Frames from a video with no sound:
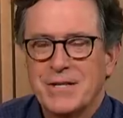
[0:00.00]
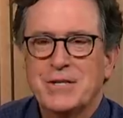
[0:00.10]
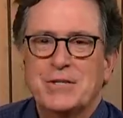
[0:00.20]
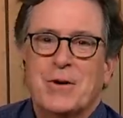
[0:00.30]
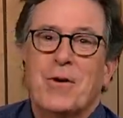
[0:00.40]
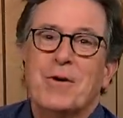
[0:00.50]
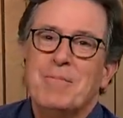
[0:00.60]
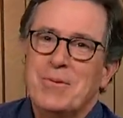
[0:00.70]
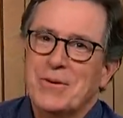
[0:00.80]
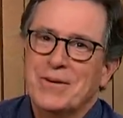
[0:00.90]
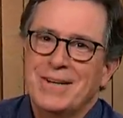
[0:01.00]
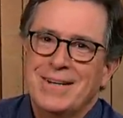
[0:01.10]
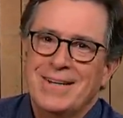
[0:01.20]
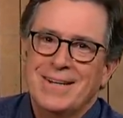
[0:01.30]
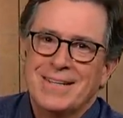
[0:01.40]
Adorable.
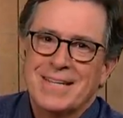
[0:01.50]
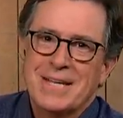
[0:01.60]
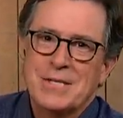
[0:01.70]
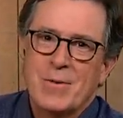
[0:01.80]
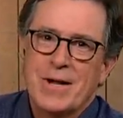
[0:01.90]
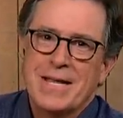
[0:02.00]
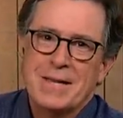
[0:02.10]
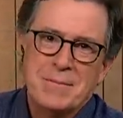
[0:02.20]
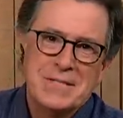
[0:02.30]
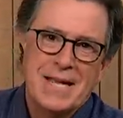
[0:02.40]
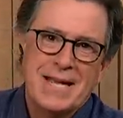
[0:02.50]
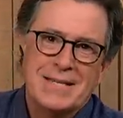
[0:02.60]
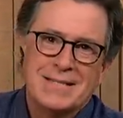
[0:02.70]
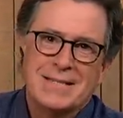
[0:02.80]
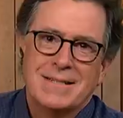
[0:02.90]
The kids want to
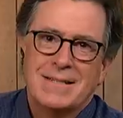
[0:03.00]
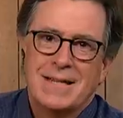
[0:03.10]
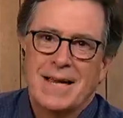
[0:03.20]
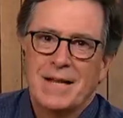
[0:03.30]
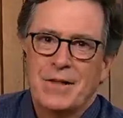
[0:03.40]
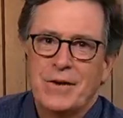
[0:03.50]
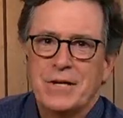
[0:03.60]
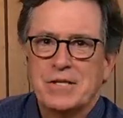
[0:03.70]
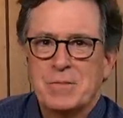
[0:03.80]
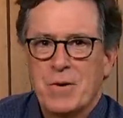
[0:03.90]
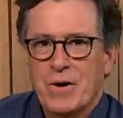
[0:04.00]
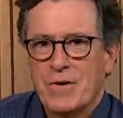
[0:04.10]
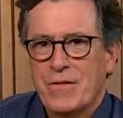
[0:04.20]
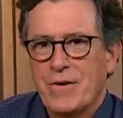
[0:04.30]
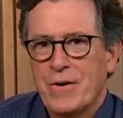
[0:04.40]
imitate and learning
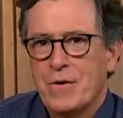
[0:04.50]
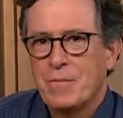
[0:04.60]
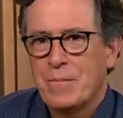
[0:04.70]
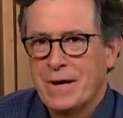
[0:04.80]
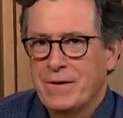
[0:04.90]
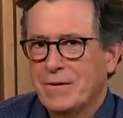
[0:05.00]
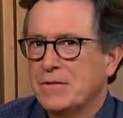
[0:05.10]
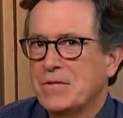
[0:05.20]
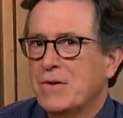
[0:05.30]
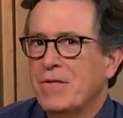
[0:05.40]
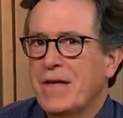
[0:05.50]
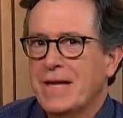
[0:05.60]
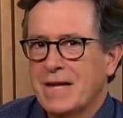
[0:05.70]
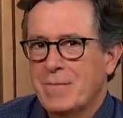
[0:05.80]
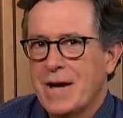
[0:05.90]
smart their home parents so they
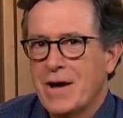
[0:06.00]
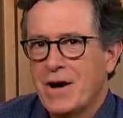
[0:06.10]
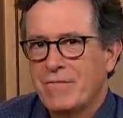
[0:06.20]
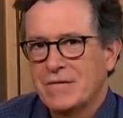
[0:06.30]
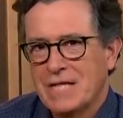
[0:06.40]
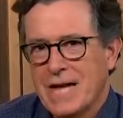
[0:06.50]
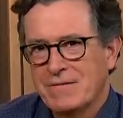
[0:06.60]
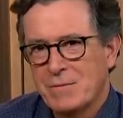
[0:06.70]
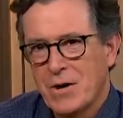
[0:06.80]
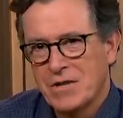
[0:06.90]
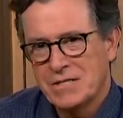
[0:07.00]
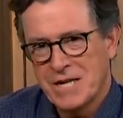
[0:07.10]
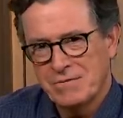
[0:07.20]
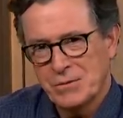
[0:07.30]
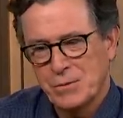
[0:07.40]
can My Office Laugh Smart
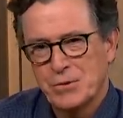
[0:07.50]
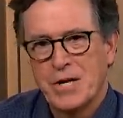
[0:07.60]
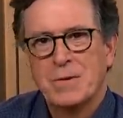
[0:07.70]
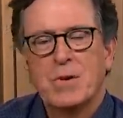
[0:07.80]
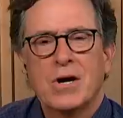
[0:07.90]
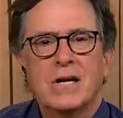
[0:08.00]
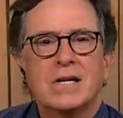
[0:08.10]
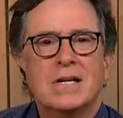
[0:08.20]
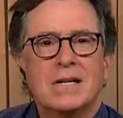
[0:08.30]
instead of school trademark.